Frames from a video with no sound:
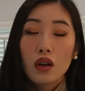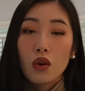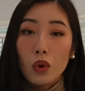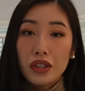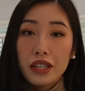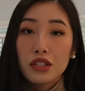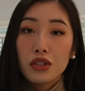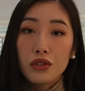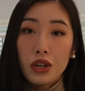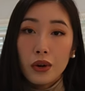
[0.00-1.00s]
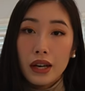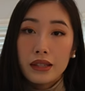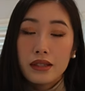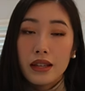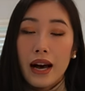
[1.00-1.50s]
One thing to note
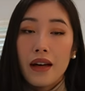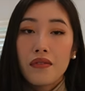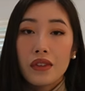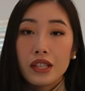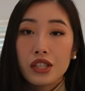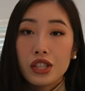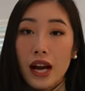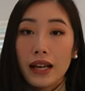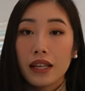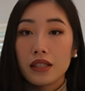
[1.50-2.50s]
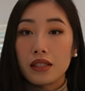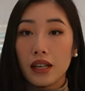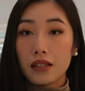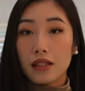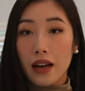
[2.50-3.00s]
is that this jacket
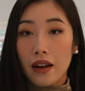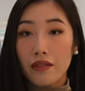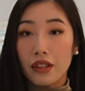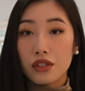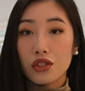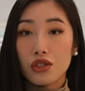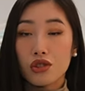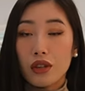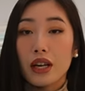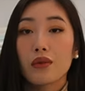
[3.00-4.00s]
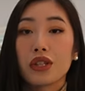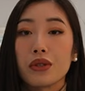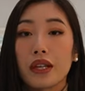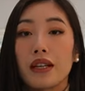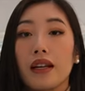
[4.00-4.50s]
does have this string where you
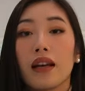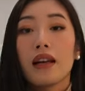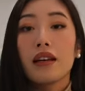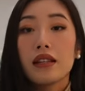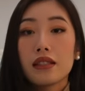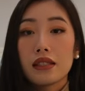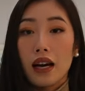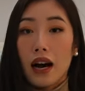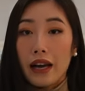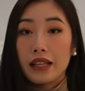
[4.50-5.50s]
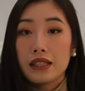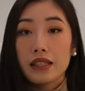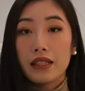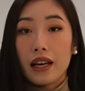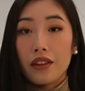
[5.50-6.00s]
can tie it
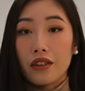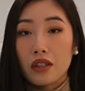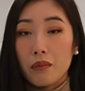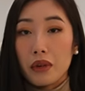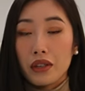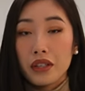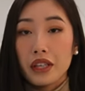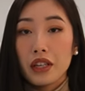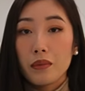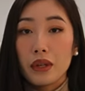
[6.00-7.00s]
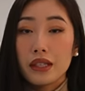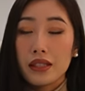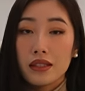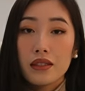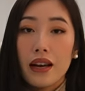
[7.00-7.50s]
together in the middle here, but it
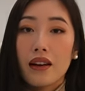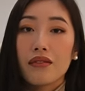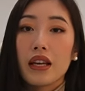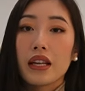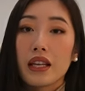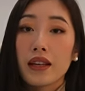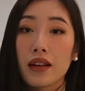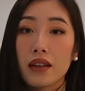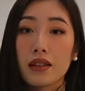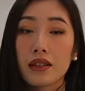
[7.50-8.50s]
doesn't have any